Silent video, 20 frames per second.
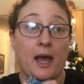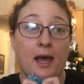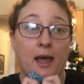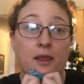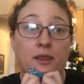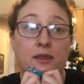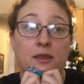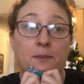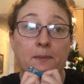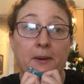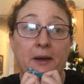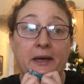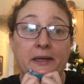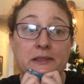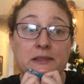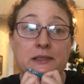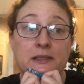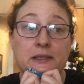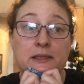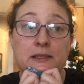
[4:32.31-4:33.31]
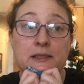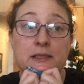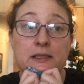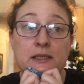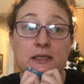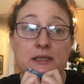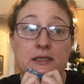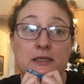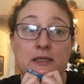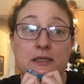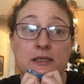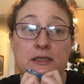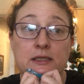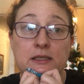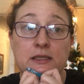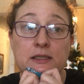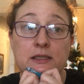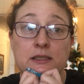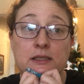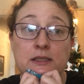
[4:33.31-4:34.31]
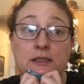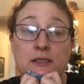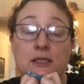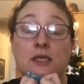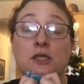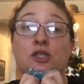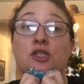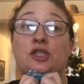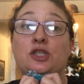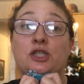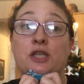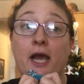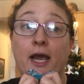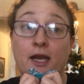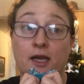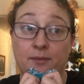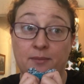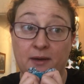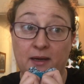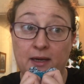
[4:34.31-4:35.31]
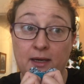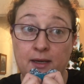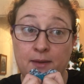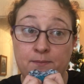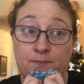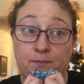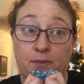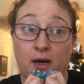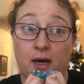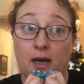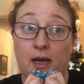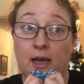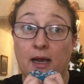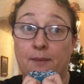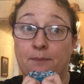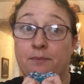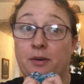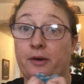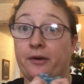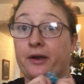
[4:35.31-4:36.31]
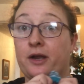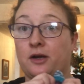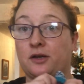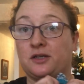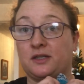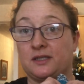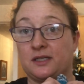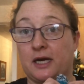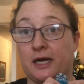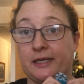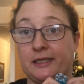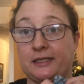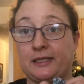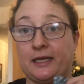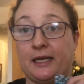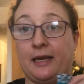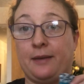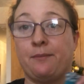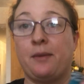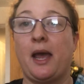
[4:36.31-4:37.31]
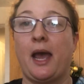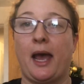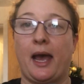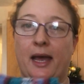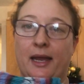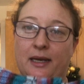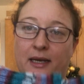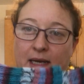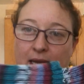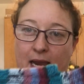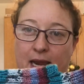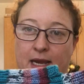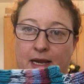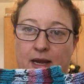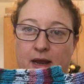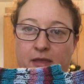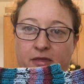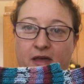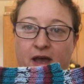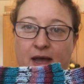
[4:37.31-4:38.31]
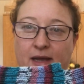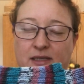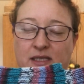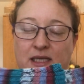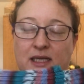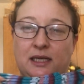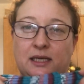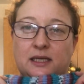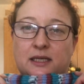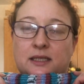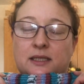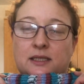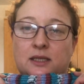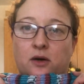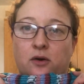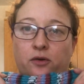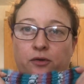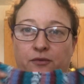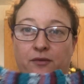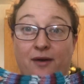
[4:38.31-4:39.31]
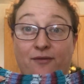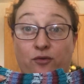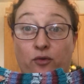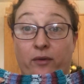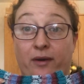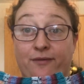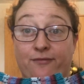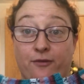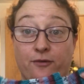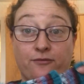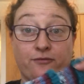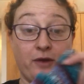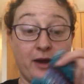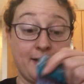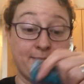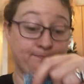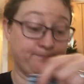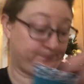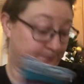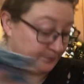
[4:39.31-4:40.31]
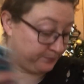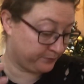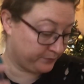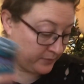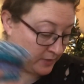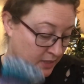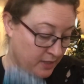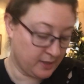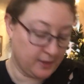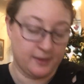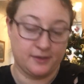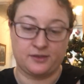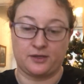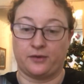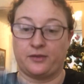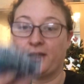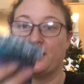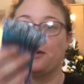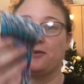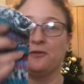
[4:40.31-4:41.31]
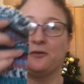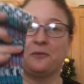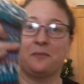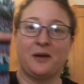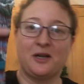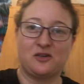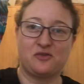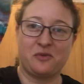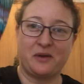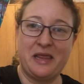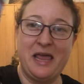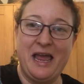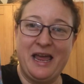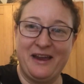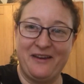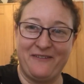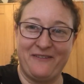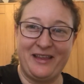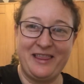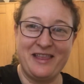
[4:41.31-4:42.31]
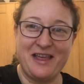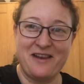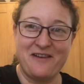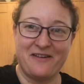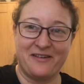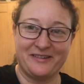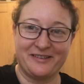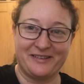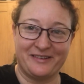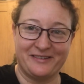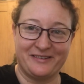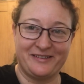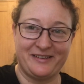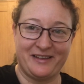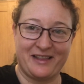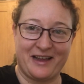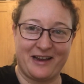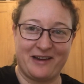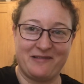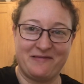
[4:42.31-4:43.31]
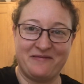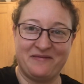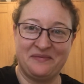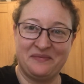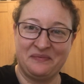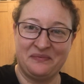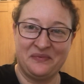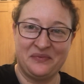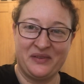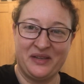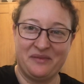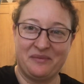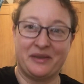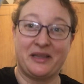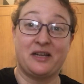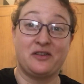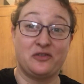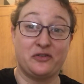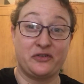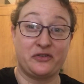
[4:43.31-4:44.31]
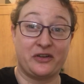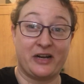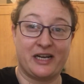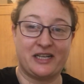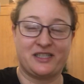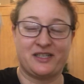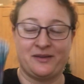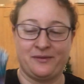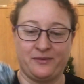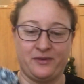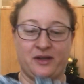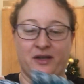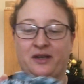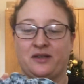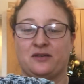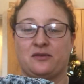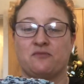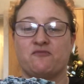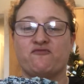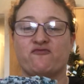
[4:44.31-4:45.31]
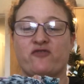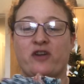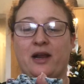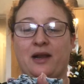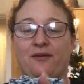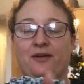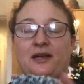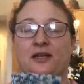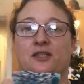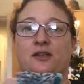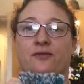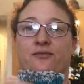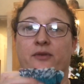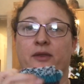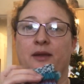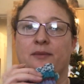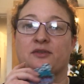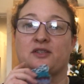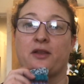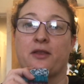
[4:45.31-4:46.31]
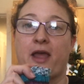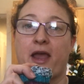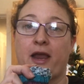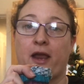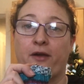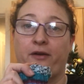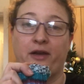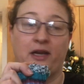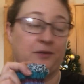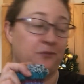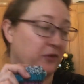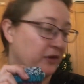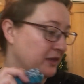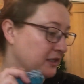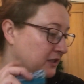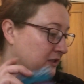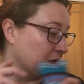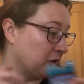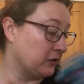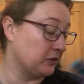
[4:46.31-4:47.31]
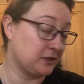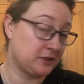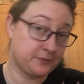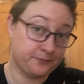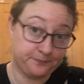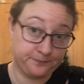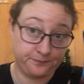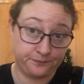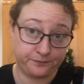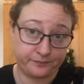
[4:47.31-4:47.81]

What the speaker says: And the pattern is Jacoby by Berroco Design Team. And again, that is on Ravelry for free. So they don't look much when they're not on, do they? But they do stretch. So I'm really, really chuffed with them. So they're going in with the socks.